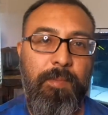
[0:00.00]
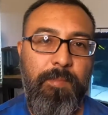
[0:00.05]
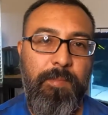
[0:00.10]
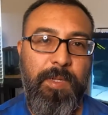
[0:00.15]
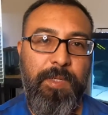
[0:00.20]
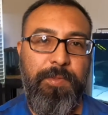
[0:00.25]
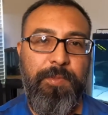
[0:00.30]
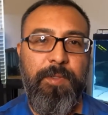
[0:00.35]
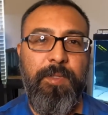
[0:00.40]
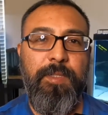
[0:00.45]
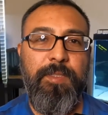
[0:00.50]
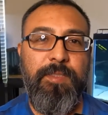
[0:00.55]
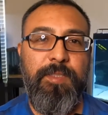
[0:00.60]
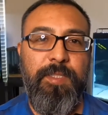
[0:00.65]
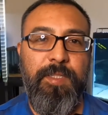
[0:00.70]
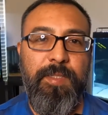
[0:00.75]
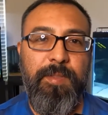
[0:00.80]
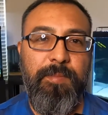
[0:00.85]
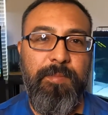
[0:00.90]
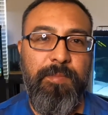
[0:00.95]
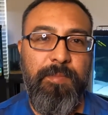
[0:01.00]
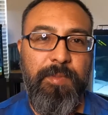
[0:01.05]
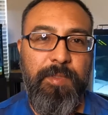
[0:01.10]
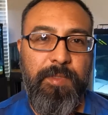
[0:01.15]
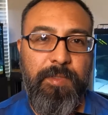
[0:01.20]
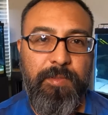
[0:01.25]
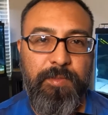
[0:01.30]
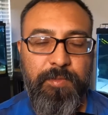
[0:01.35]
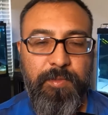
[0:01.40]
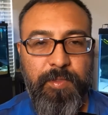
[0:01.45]
My third tip
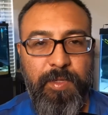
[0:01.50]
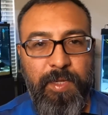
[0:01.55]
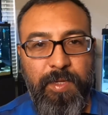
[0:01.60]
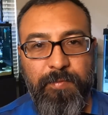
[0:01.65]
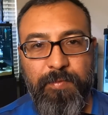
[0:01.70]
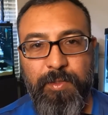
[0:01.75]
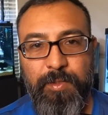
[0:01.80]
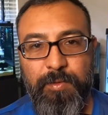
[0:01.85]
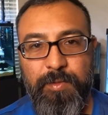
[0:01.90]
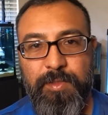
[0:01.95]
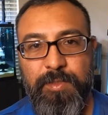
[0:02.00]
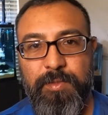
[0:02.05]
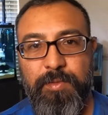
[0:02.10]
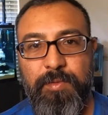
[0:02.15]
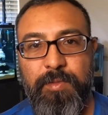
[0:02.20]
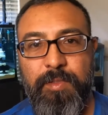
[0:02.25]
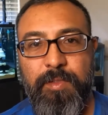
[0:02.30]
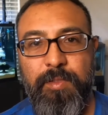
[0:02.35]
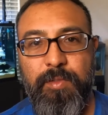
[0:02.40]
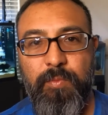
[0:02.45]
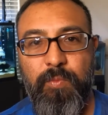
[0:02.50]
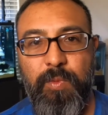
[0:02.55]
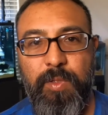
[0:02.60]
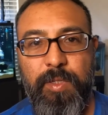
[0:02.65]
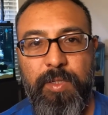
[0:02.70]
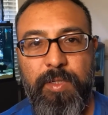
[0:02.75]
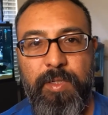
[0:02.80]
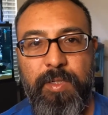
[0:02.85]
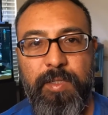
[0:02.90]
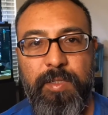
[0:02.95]
to having crystal clear
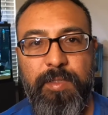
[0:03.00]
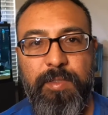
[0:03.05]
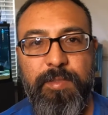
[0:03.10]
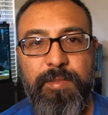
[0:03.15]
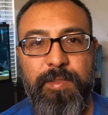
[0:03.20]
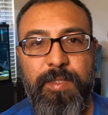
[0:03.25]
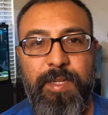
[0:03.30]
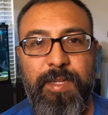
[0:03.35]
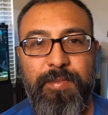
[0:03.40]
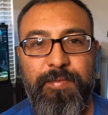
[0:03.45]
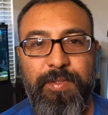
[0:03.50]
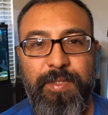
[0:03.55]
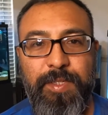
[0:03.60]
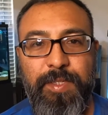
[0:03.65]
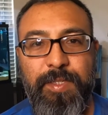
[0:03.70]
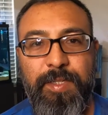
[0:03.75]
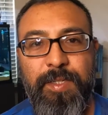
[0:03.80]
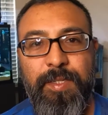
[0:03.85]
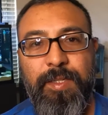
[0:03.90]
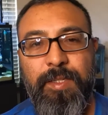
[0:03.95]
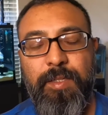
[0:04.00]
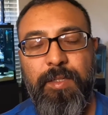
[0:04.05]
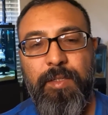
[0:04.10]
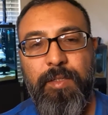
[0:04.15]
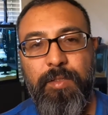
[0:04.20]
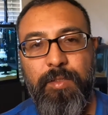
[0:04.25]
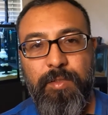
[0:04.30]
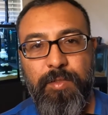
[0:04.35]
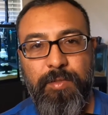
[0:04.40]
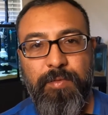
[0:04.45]
water is having
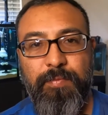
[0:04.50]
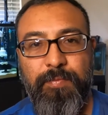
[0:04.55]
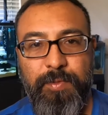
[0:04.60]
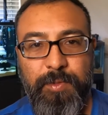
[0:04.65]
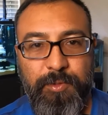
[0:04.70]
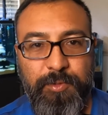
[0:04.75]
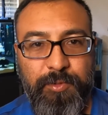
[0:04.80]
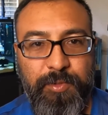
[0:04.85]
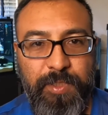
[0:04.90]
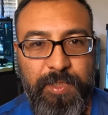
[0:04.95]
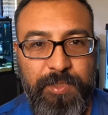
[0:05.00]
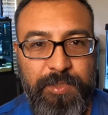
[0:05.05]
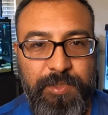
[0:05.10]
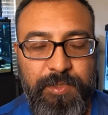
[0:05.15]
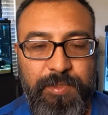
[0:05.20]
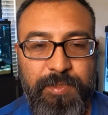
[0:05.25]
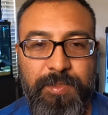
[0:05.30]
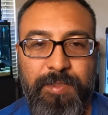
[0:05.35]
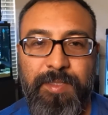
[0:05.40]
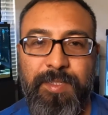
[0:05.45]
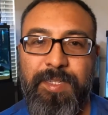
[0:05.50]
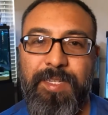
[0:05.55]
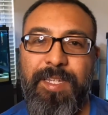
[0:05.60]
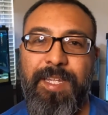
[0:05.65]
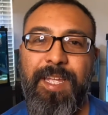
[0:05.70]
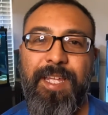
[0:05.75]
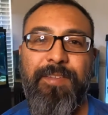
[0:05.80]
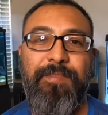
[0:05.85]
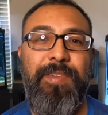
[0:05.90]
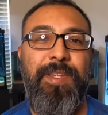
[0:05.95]
good filtration,
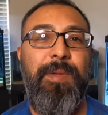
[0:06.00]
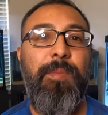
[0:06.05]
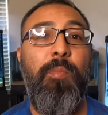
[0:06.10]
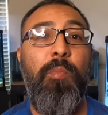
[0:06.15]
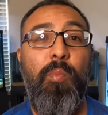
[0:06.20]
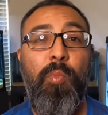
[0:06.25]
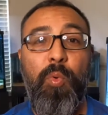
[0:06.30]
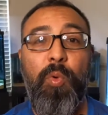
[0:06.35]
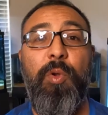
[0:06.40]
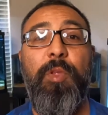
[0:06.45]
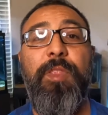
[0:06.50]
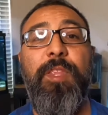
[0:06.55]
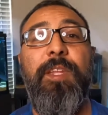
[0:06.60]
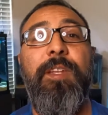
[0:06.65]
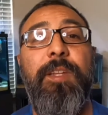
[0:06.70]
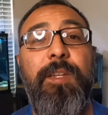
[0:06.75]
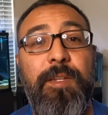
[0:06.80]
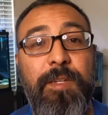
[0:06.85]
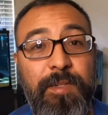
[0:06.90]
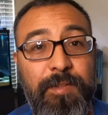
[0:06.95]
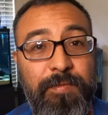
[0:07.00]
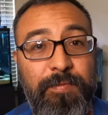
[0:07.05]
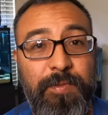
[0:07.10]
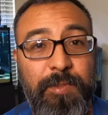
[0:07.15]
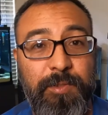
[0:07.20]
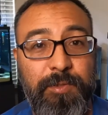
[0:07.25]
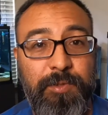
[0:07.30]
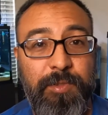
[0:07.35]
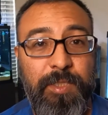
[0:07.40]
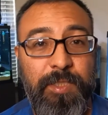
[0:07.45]
having more than enough
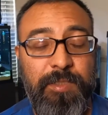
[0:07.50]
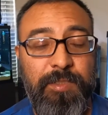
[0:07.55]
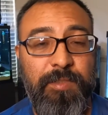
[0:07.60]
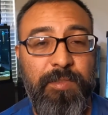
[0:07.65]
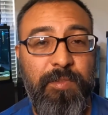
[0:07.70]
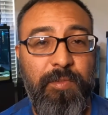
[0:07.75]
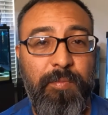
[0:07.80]
filtration.